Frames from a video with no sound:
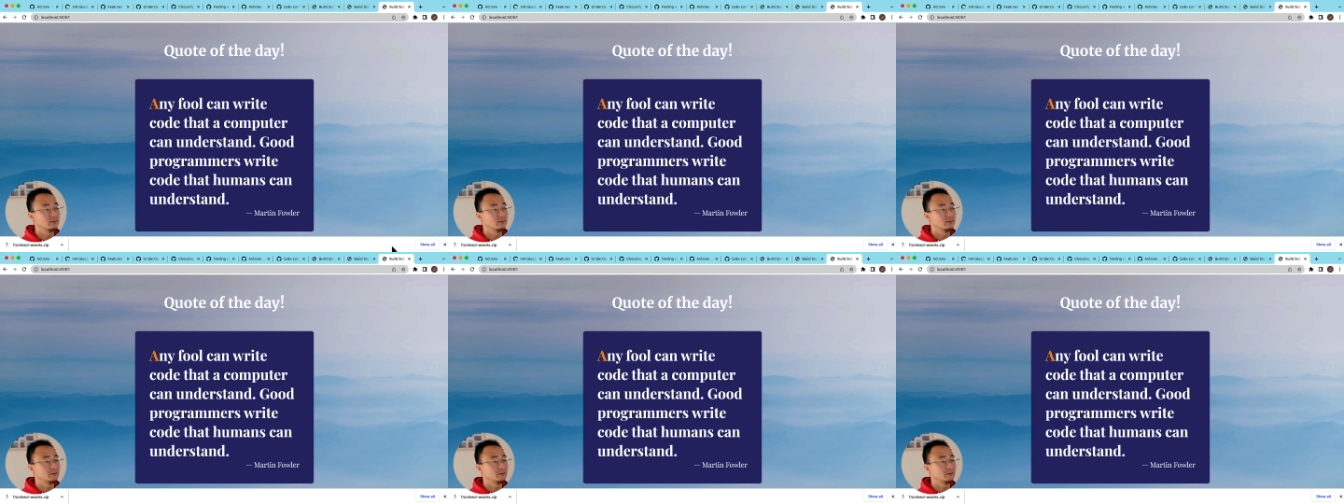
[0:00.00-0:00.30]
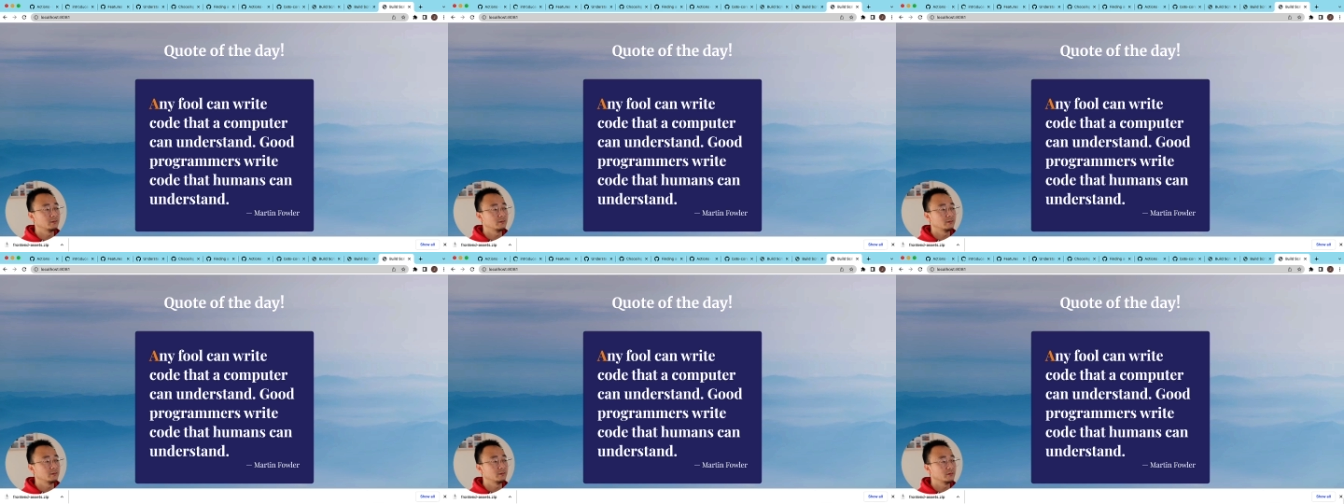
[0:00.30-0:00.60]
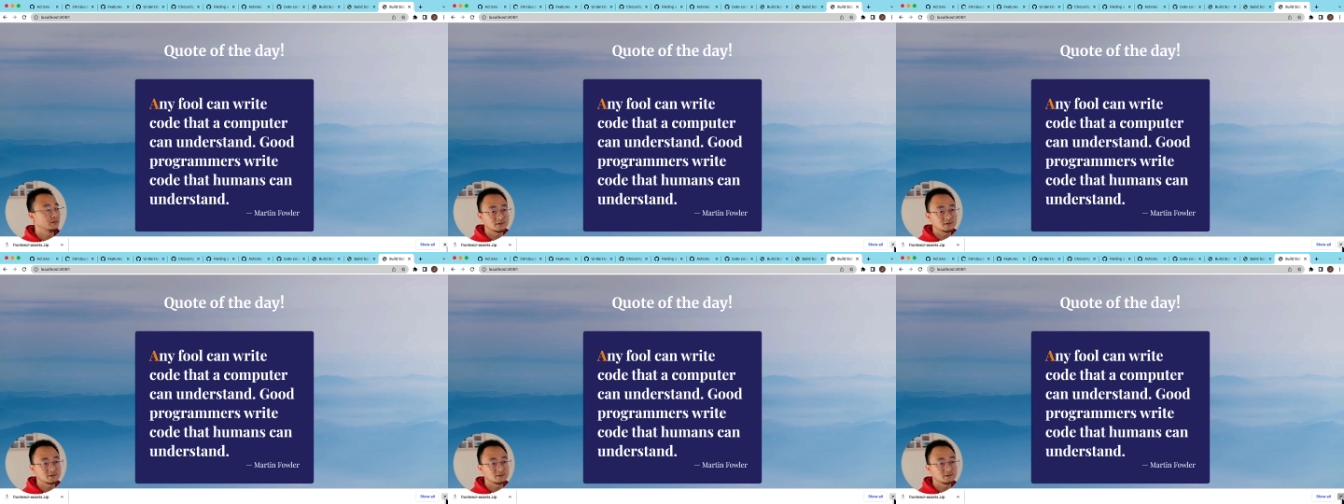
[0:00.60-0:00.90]
uh,
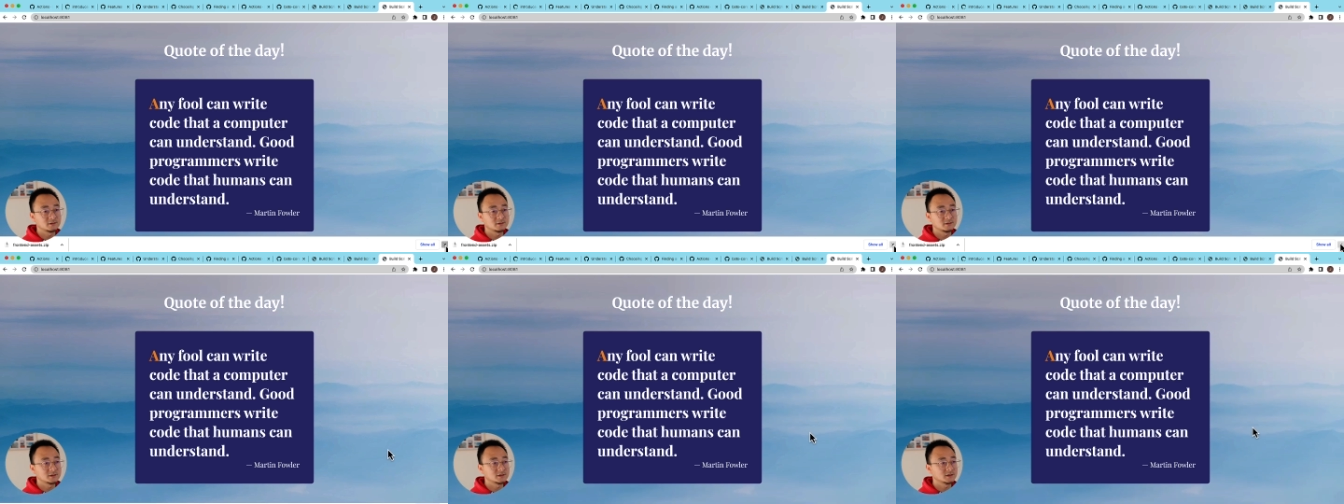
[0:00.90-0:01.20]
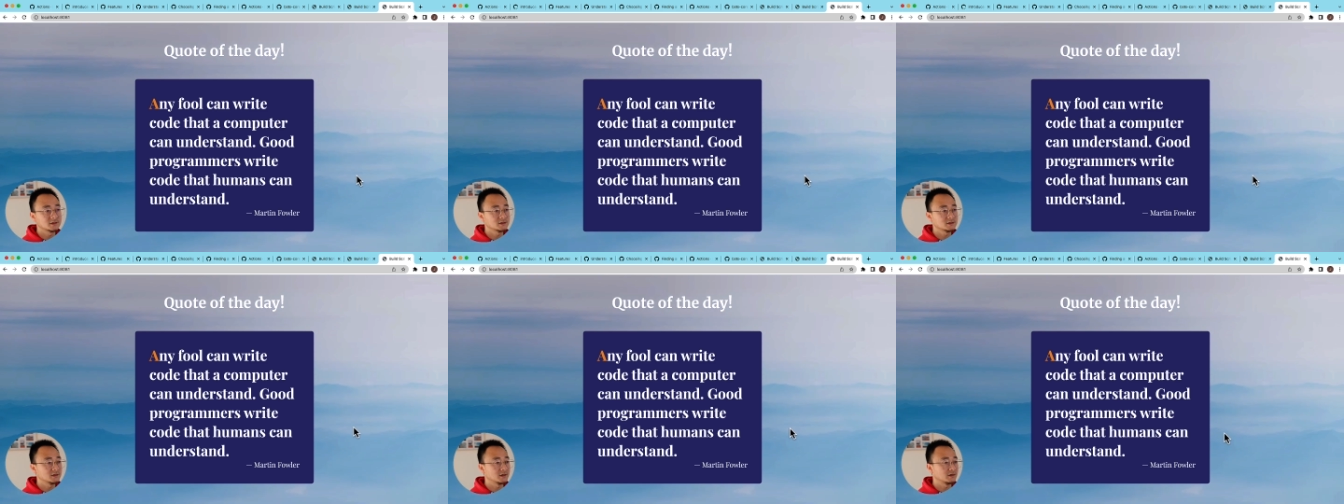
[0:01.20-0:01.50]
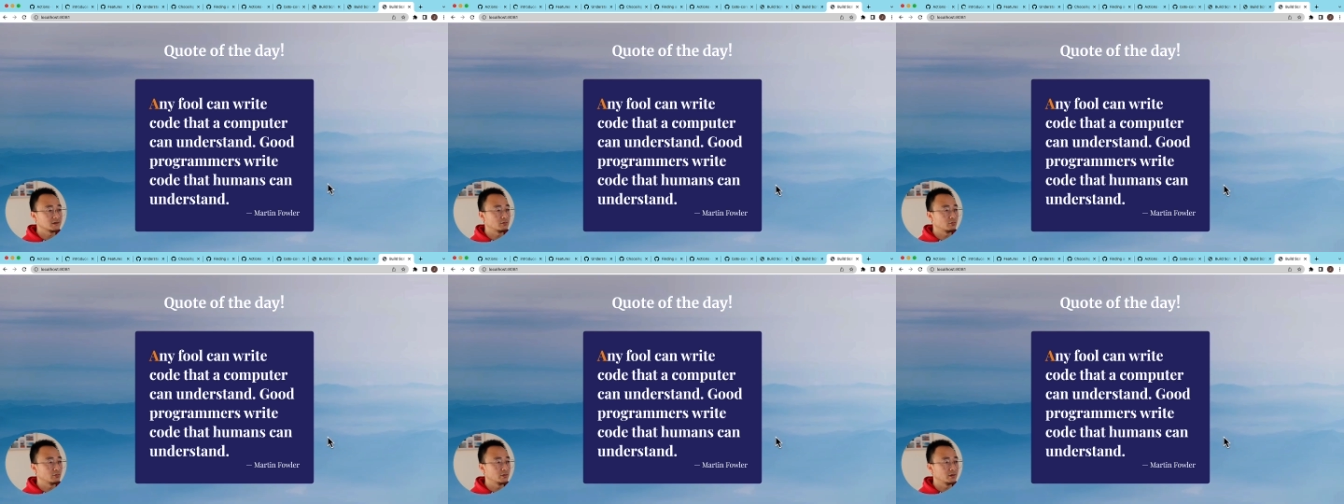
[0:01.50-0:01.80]
application just
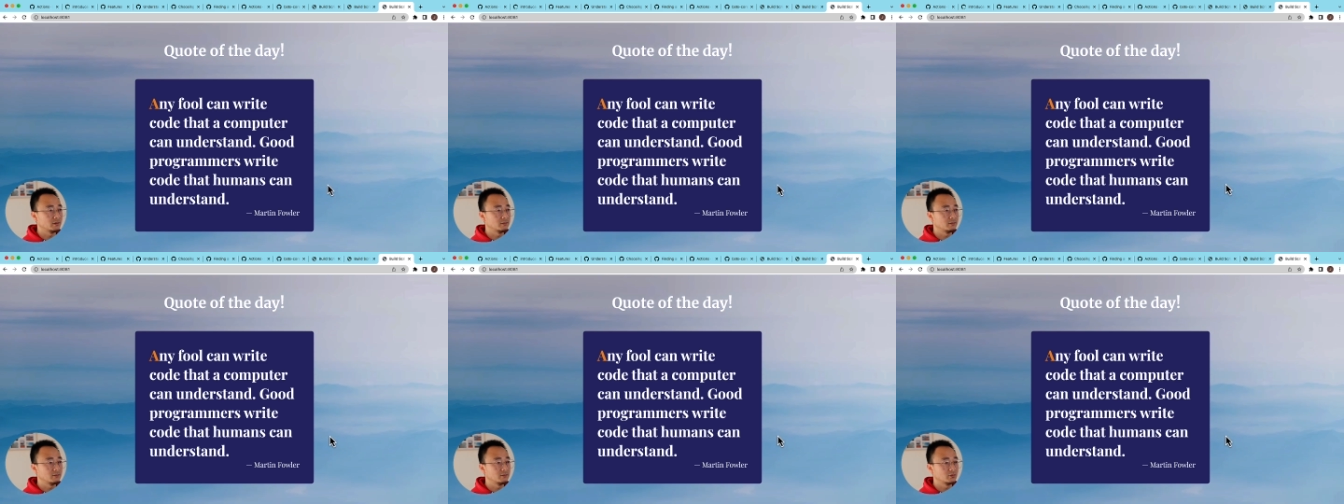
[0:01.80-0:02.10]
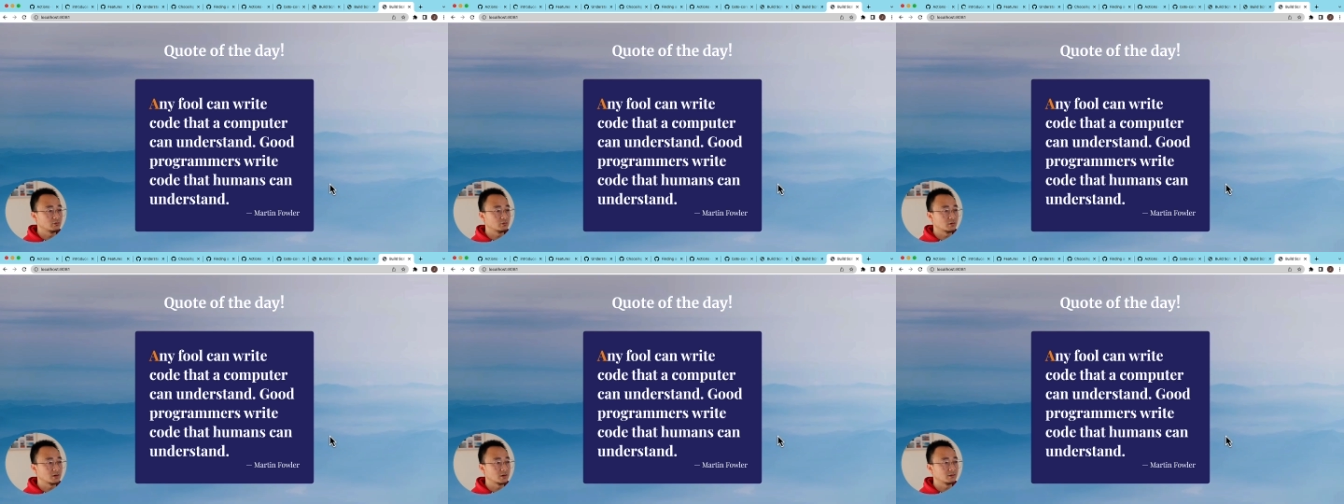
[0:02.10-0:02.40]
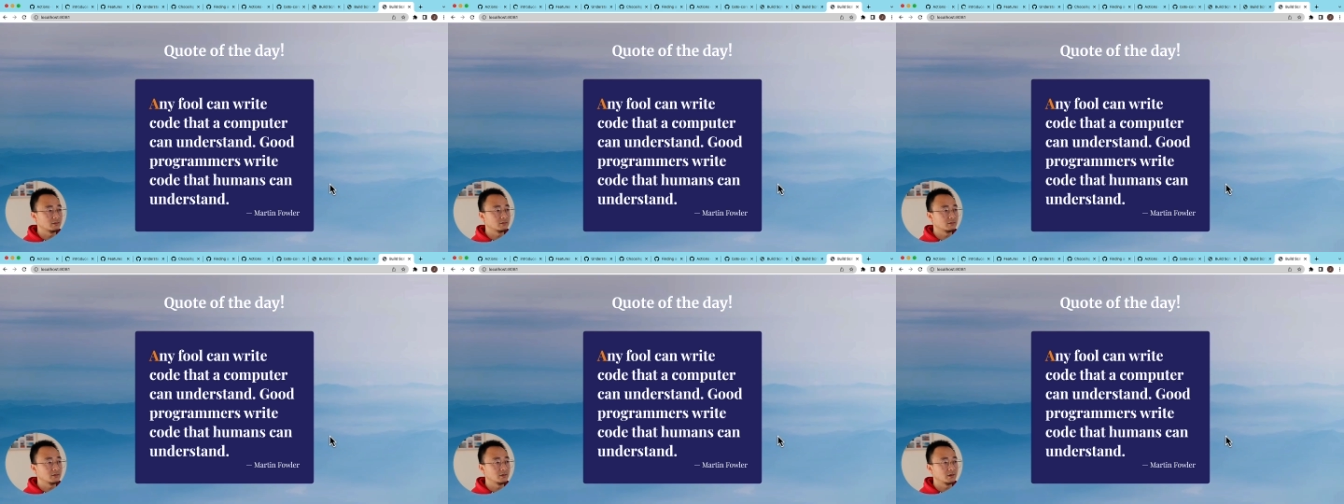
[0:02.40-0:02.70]
like we
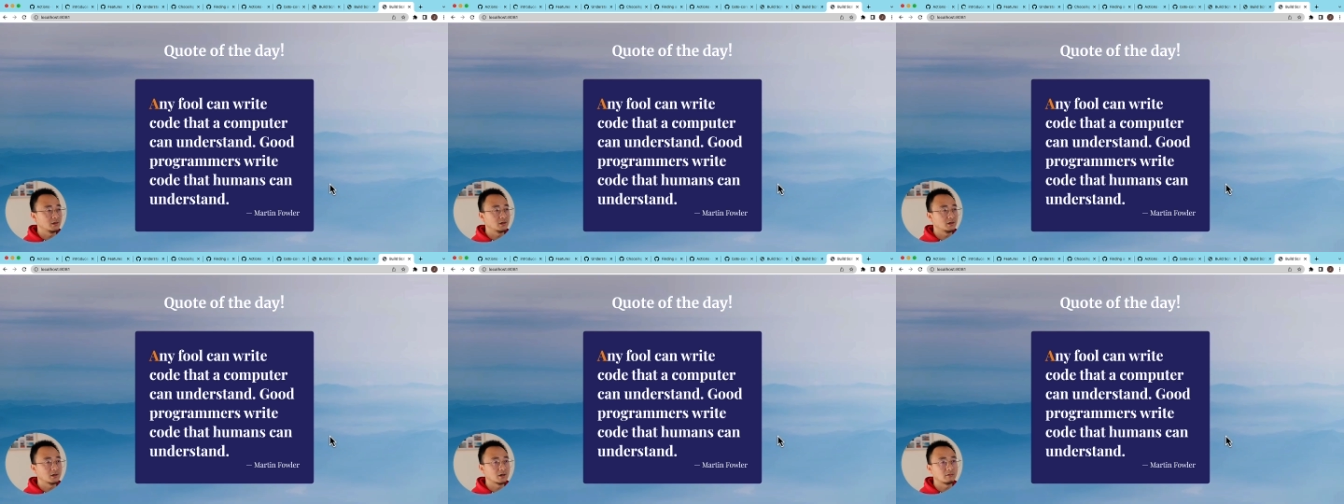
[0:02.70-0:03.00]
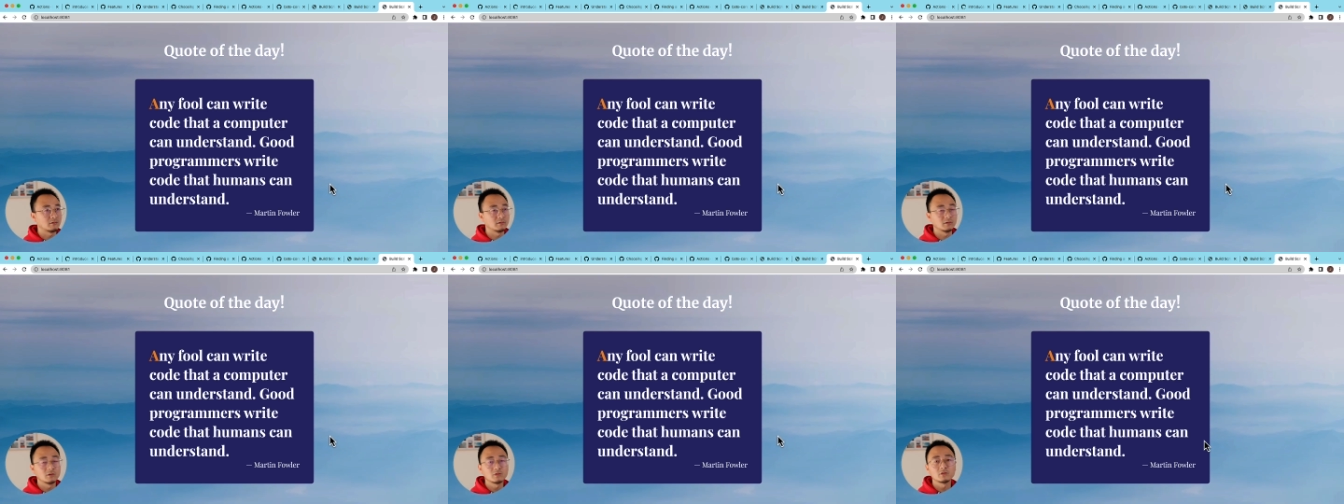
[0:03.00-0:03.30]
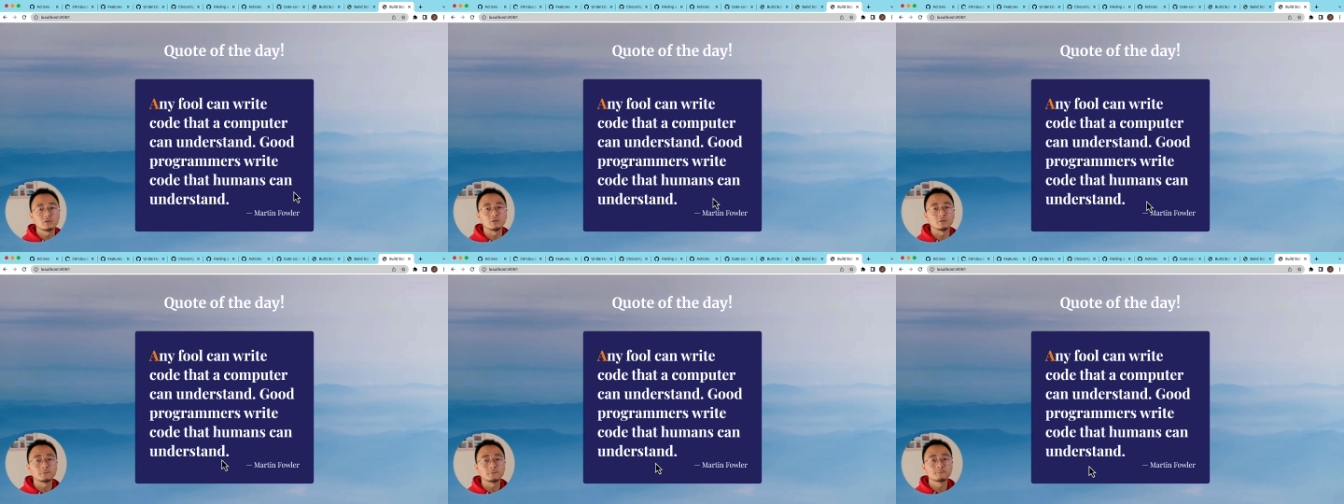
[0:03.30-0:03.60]
run in our local.